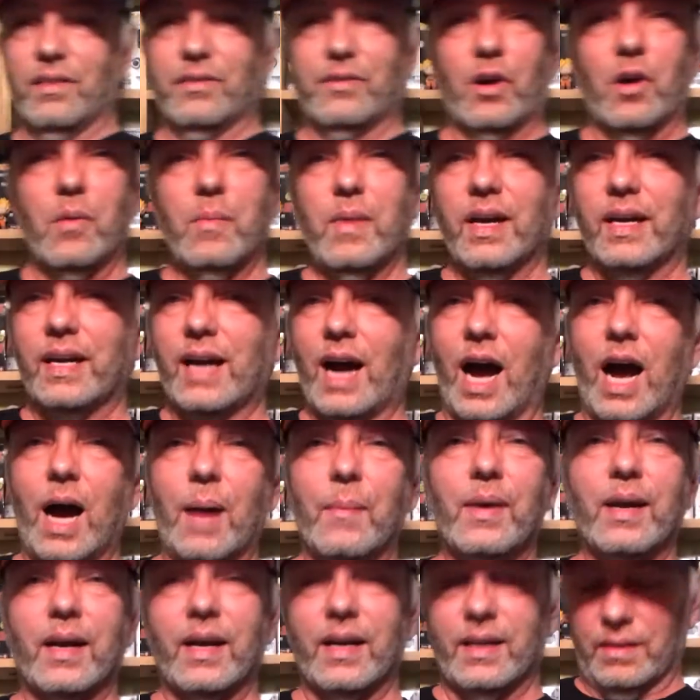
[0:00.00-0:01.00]
throw me a
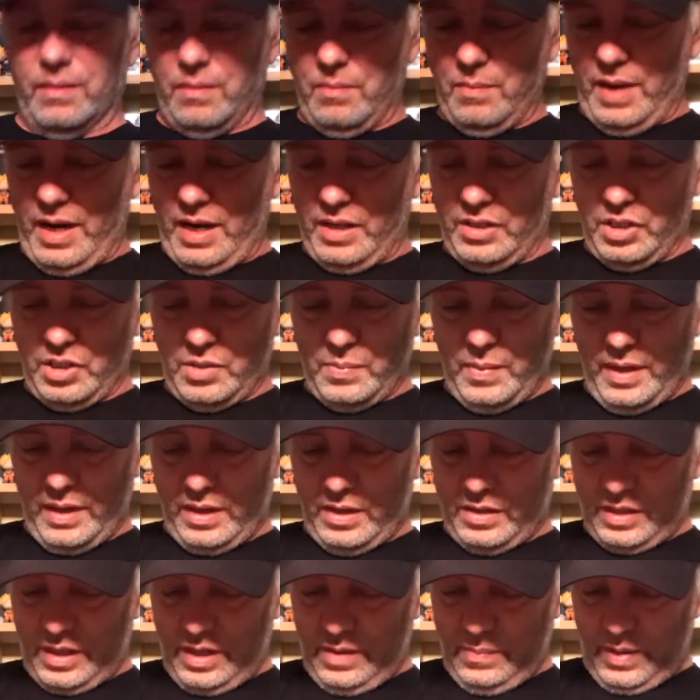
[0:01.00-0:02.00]
comment, message me,
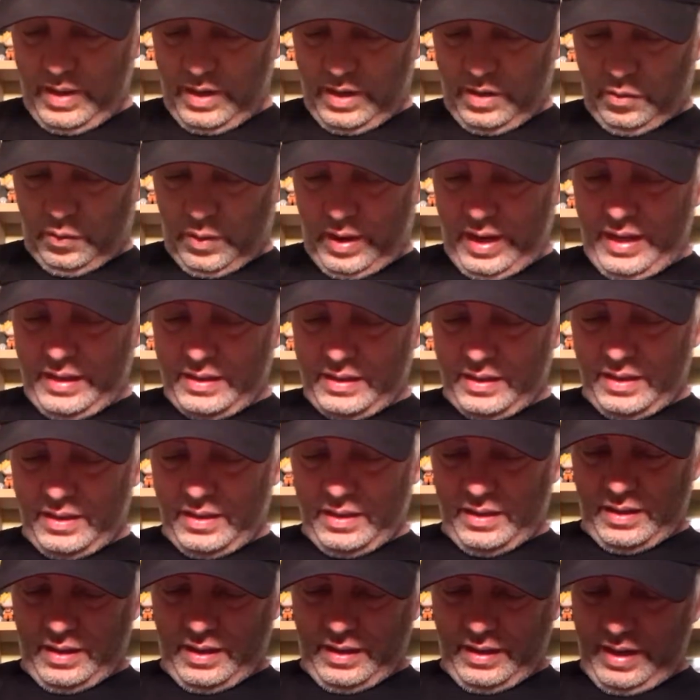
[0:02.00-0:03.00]
because it'd be great
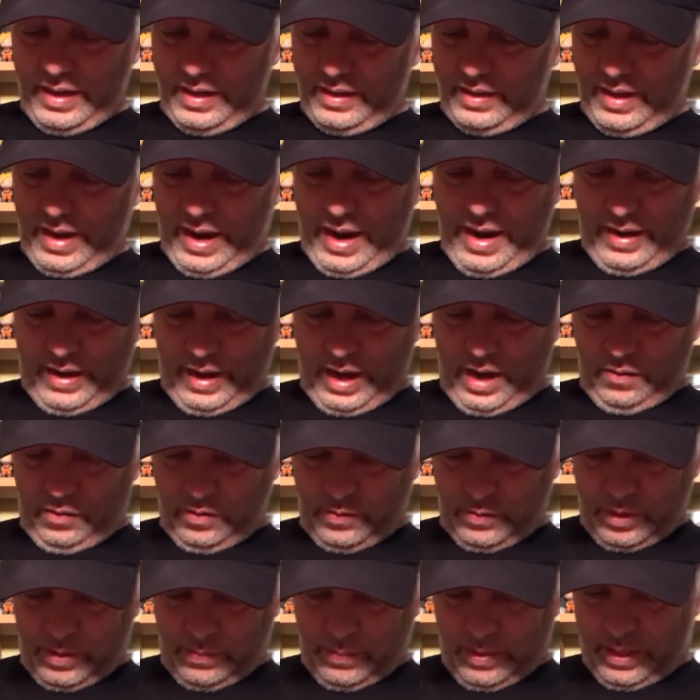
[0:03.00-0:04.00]
to, again, to hang out
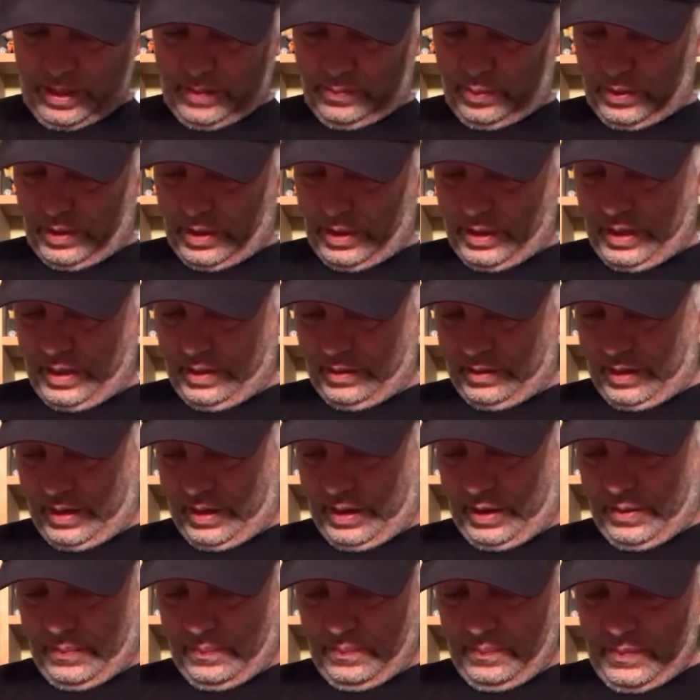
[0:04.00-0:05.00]
with some people out
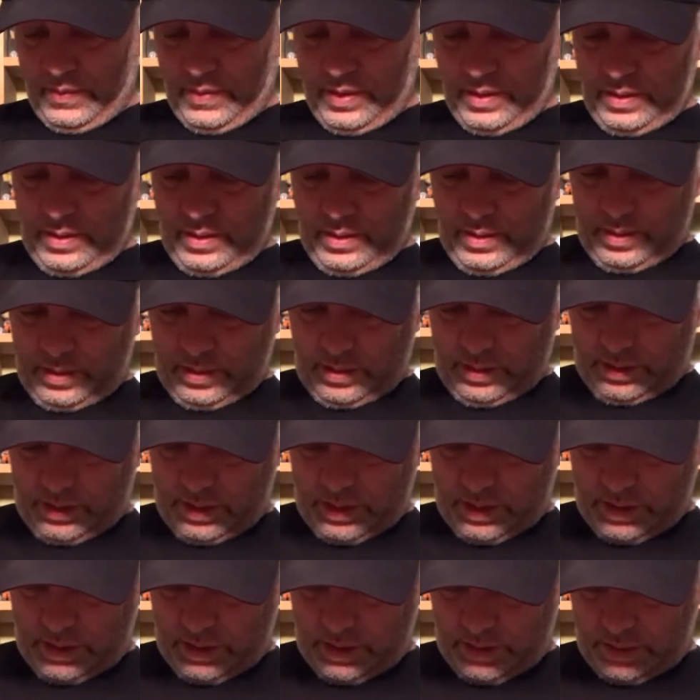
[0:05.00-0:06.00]
there.
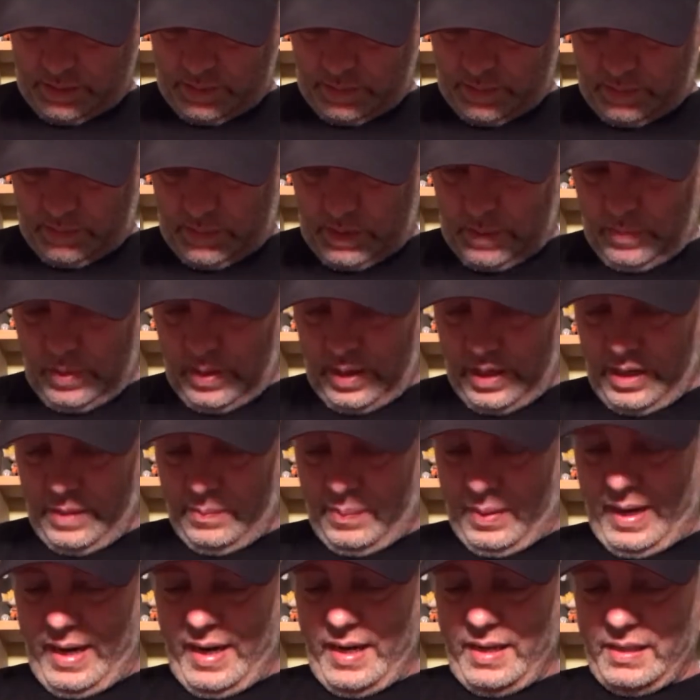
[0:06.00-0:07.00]
Um, my buddy
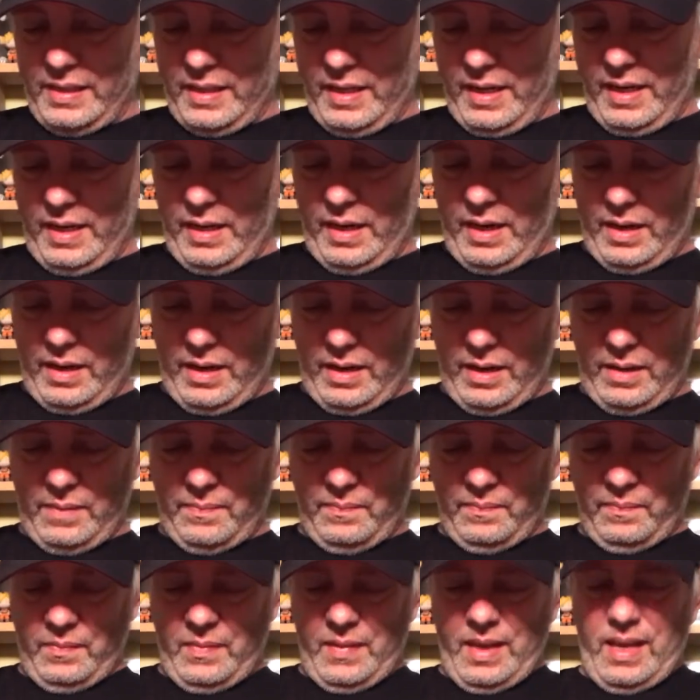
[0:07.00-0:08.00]
Peasy,
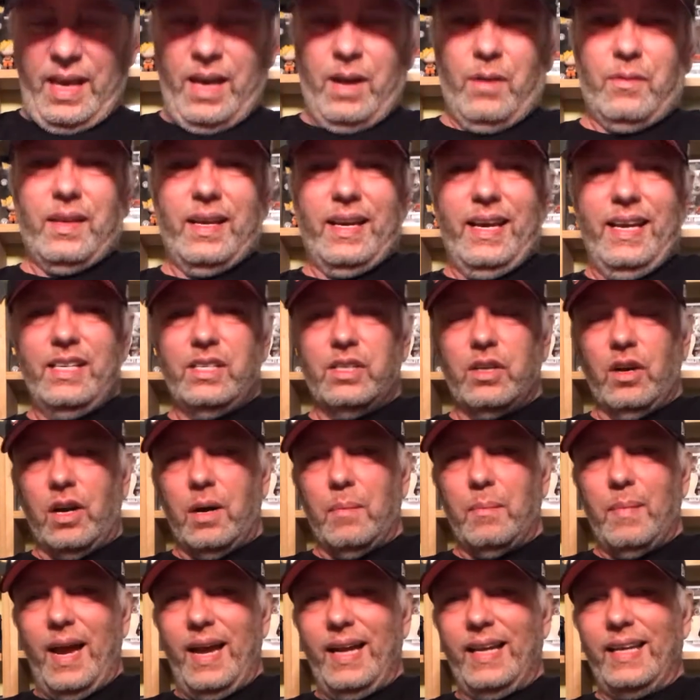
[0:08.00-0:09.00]
um, I think he's
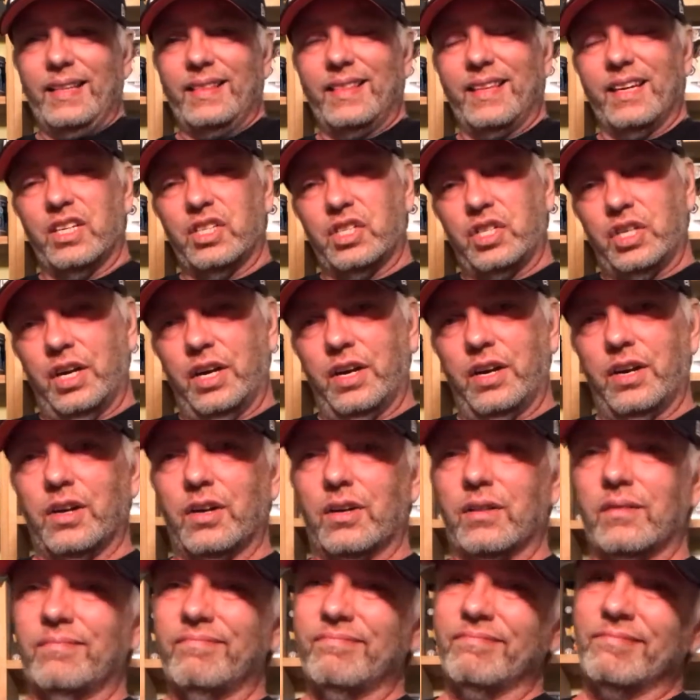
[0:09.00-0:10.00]
going to make it this
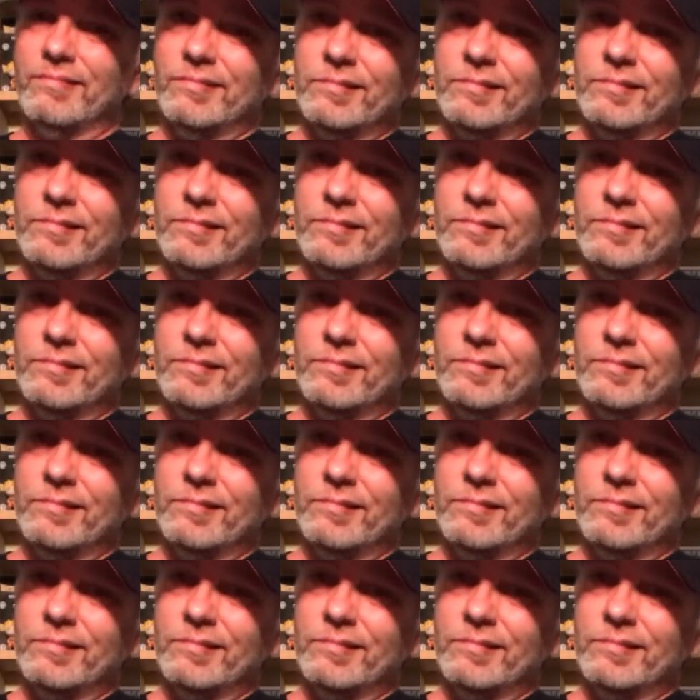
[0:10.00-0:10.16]
year.